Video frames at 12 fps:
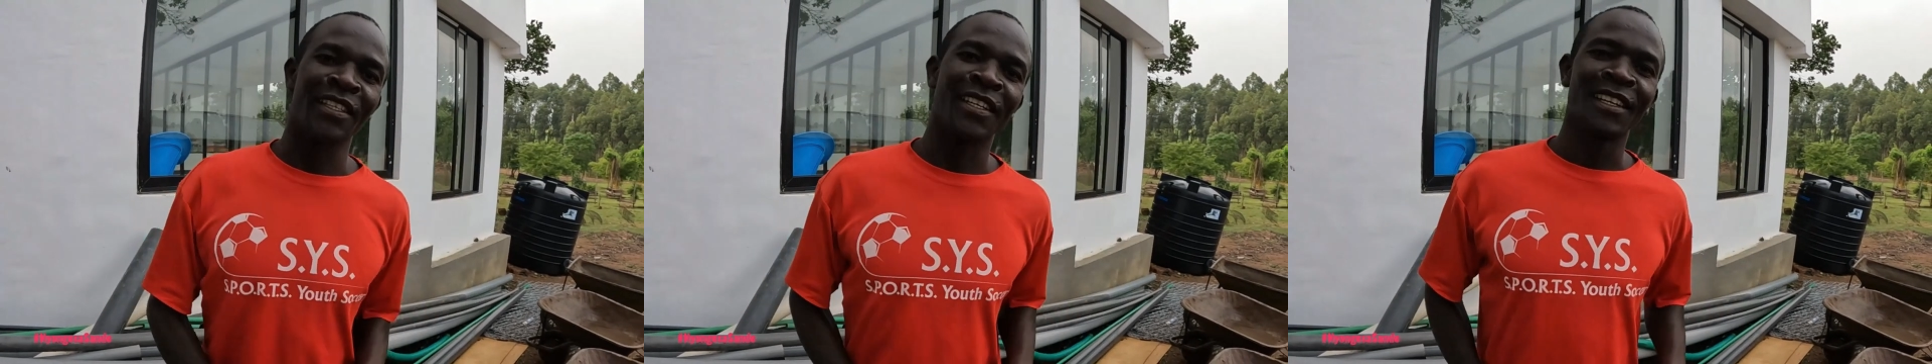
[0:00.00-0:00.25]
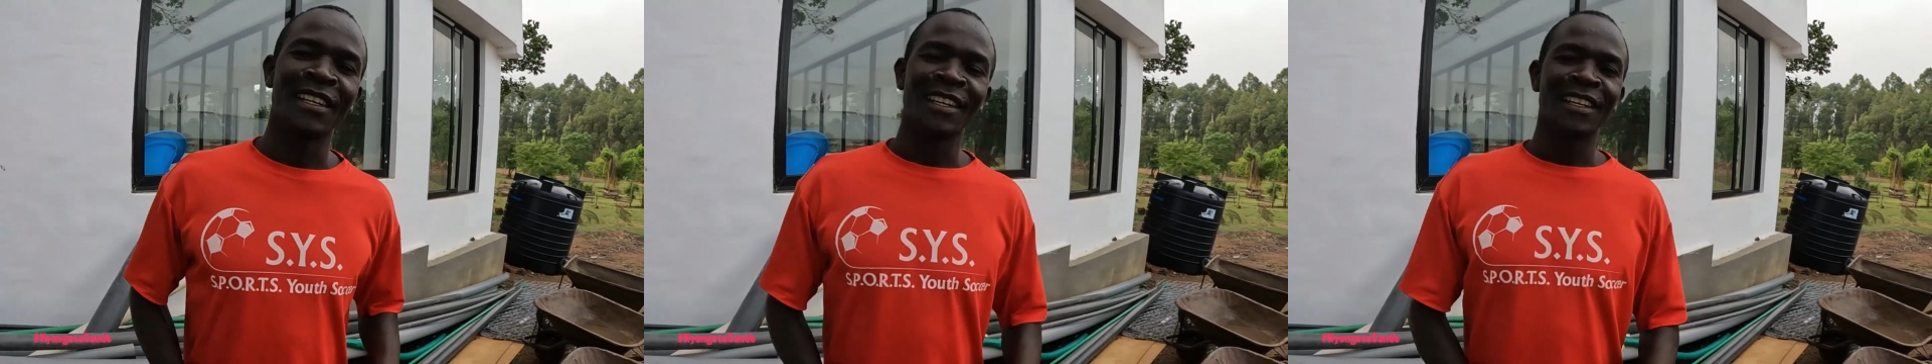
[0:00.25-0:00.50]

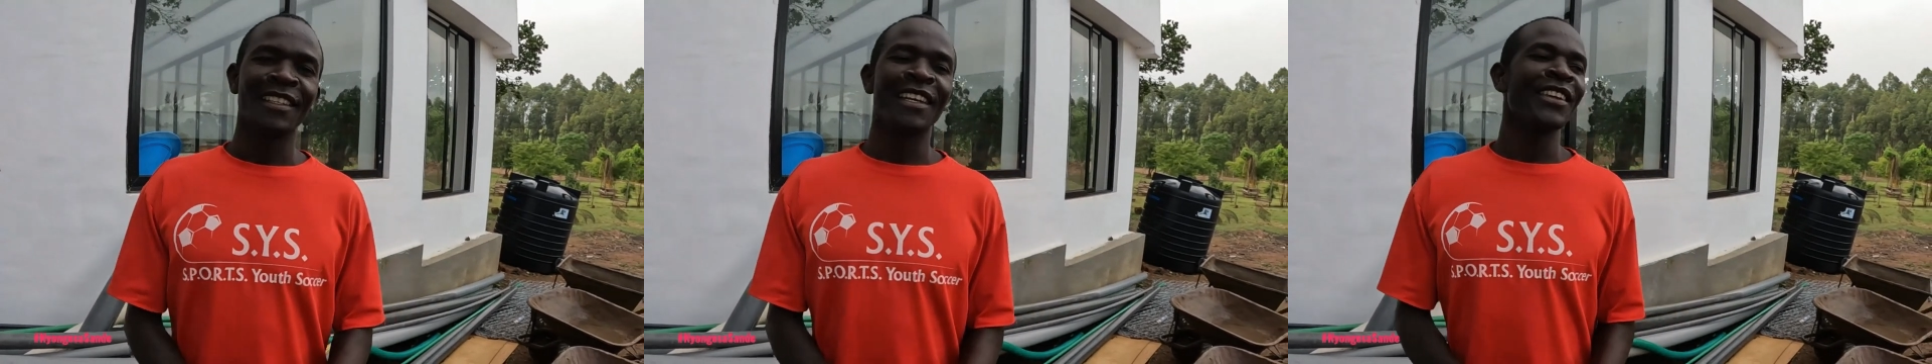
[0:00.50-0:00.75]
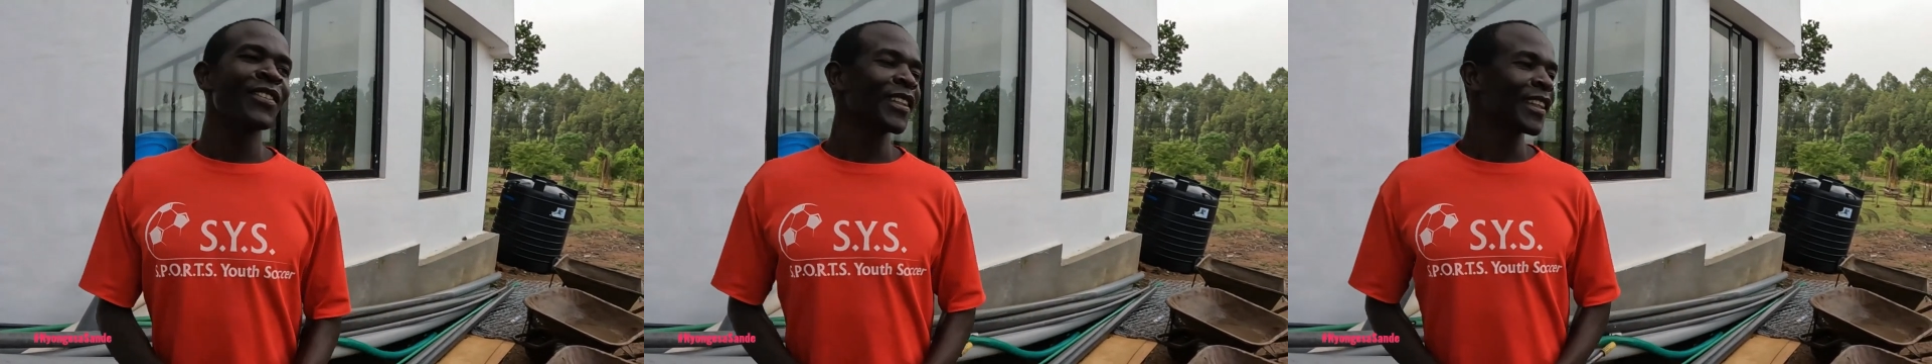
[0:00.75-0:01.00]
Yeah, yeah.
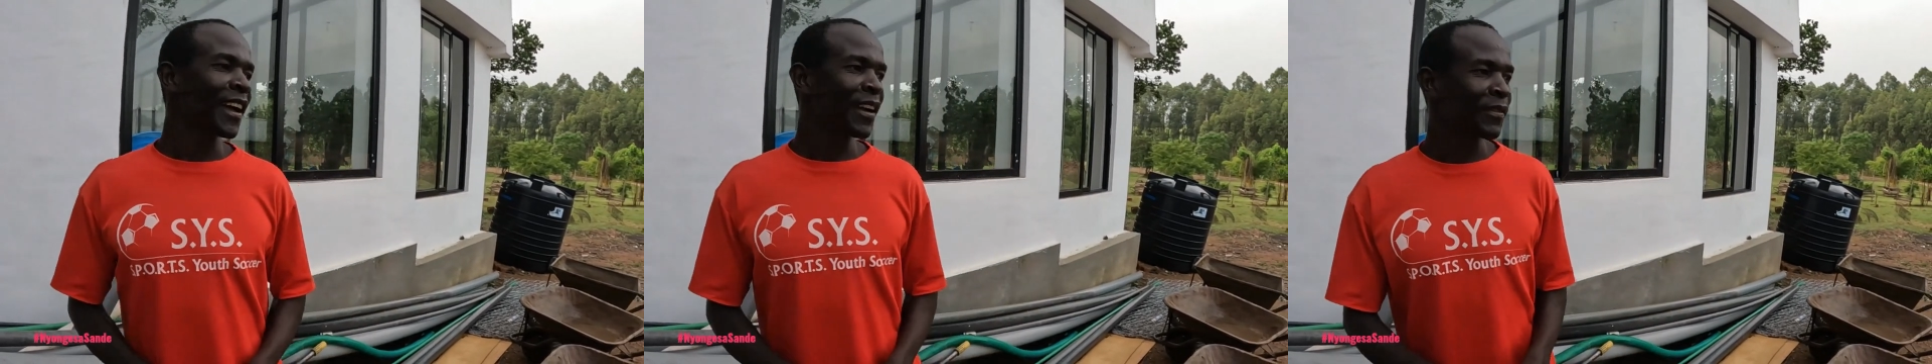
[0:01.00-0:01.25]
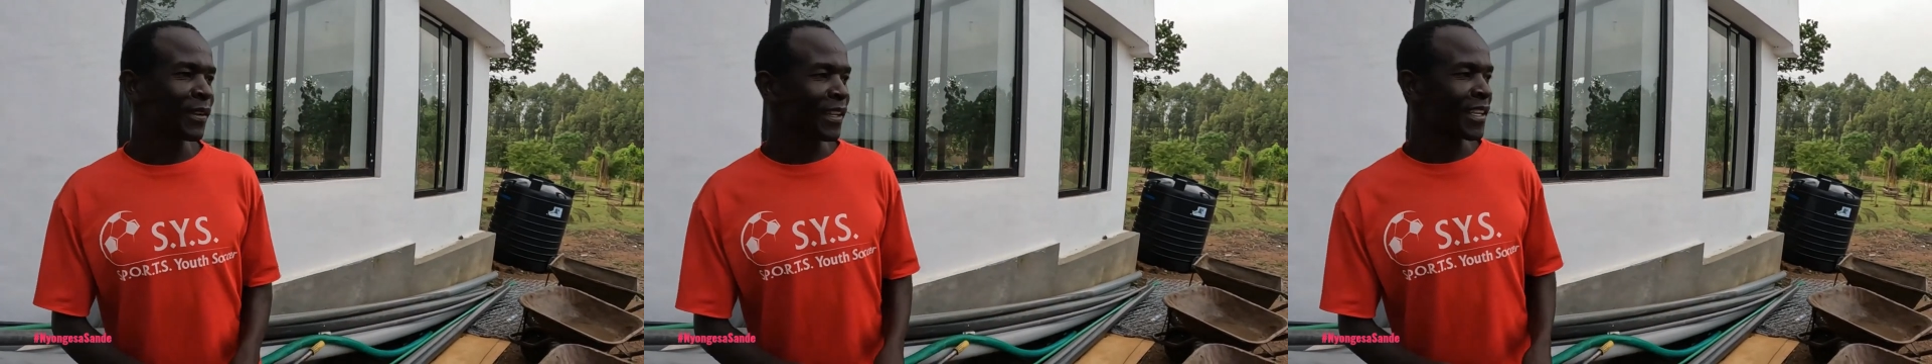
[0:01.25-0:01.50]
Thank you and
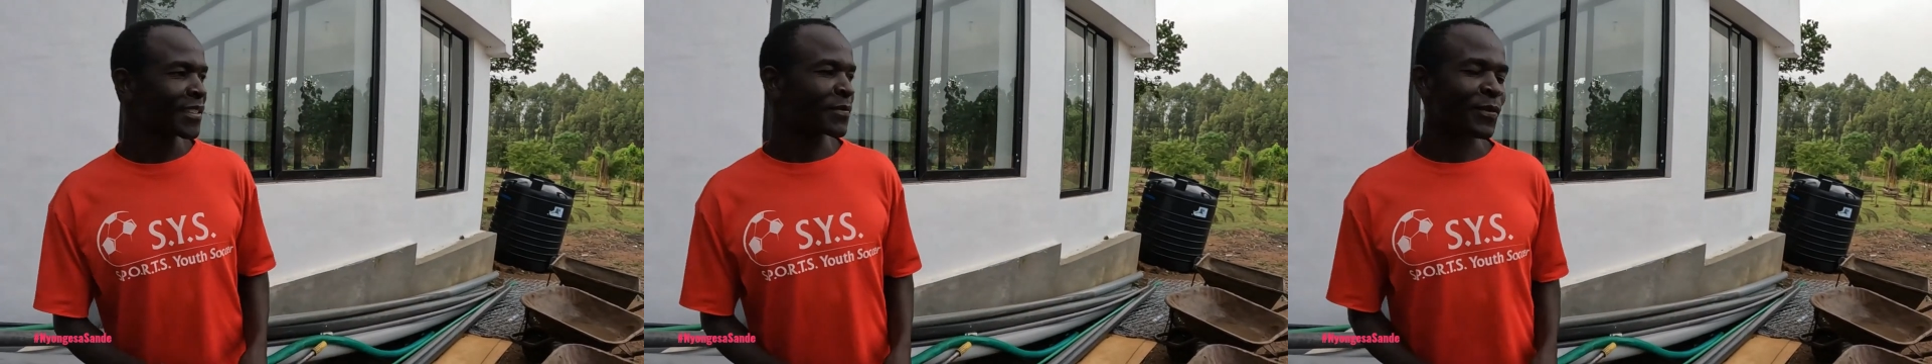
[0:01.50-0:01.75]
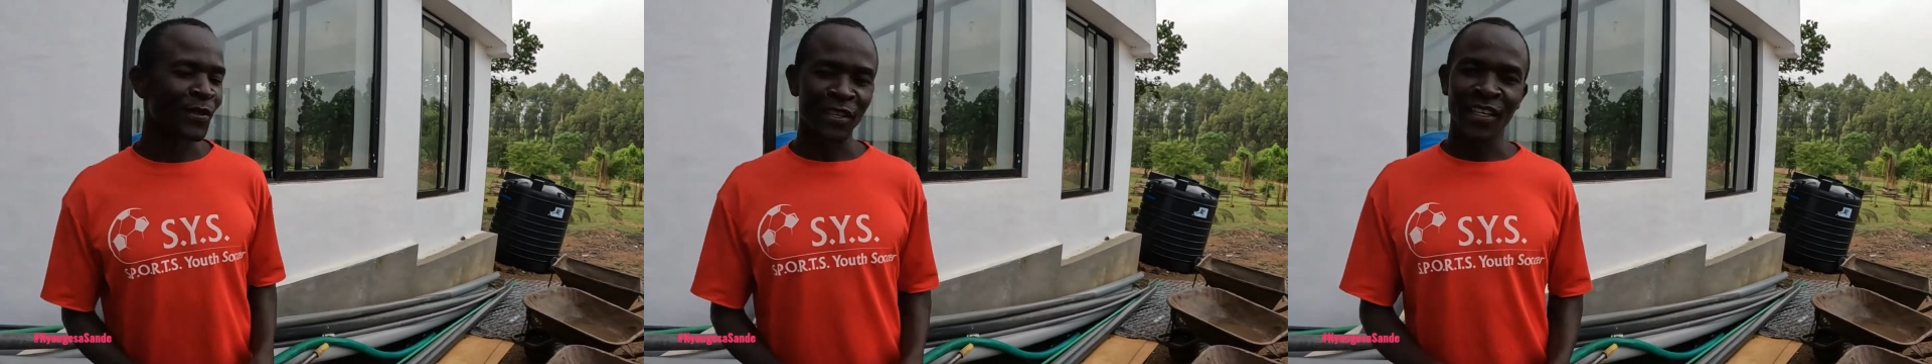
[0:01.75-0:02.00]
have a nice
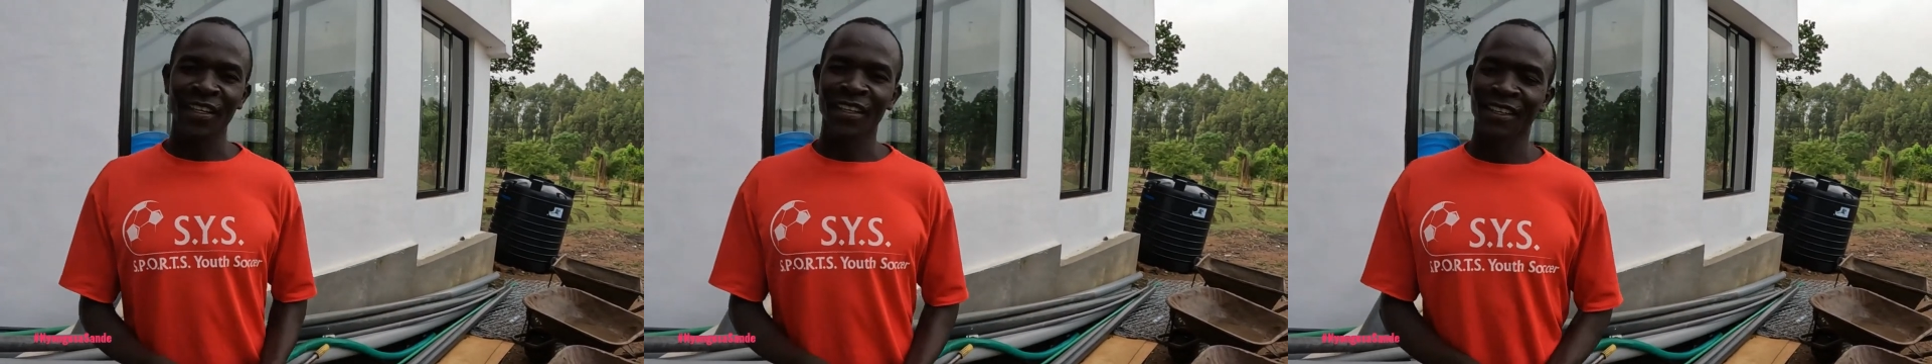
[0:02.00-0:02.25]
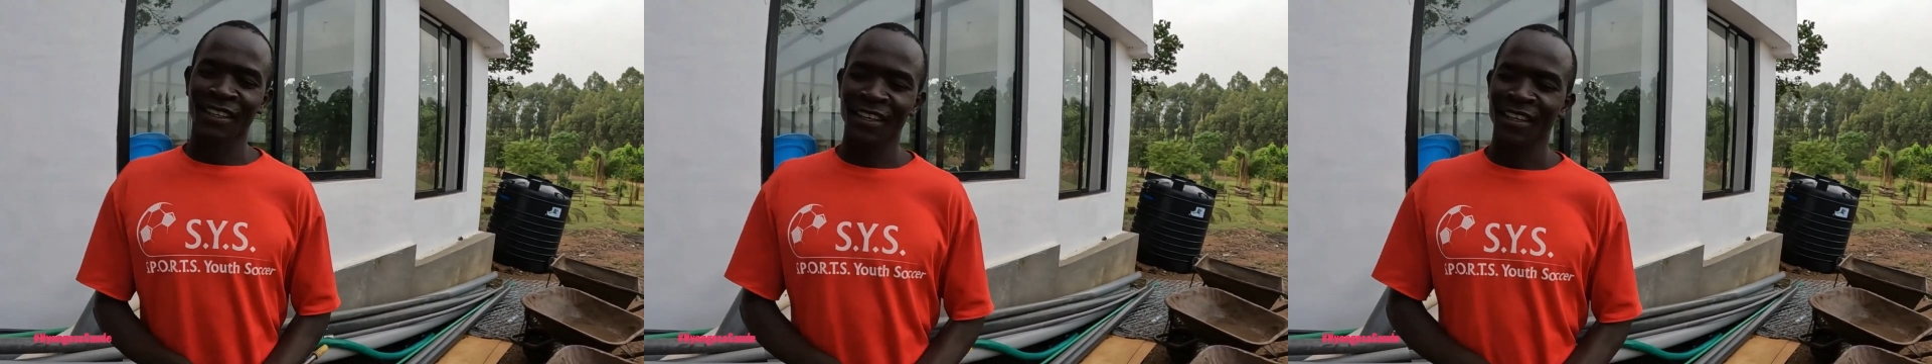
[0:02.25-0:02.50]
morning.
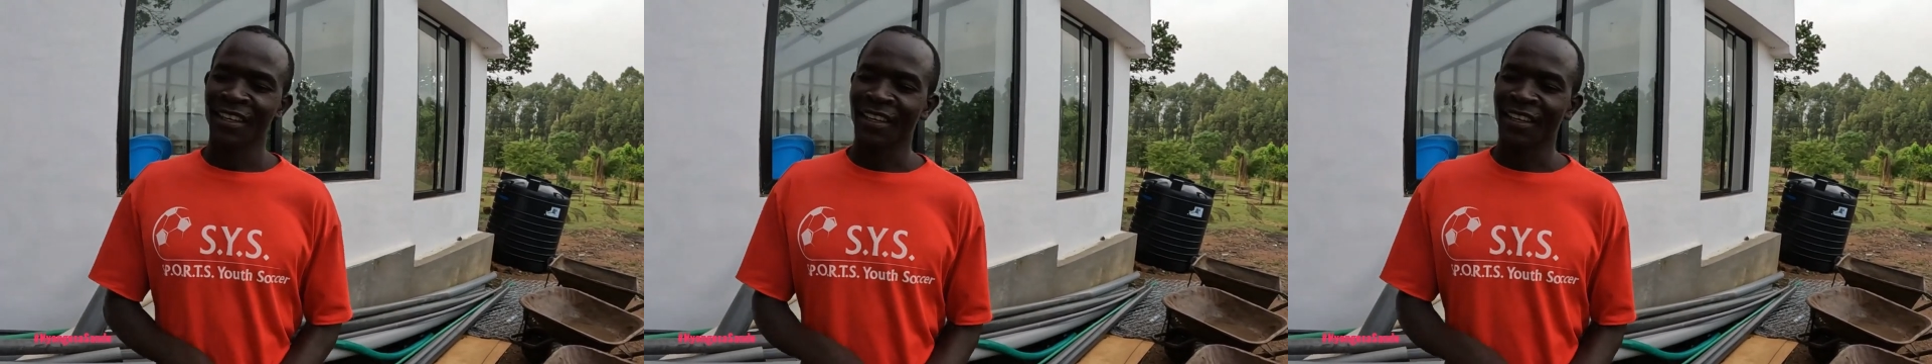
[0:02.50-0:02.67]
Yeah, I, I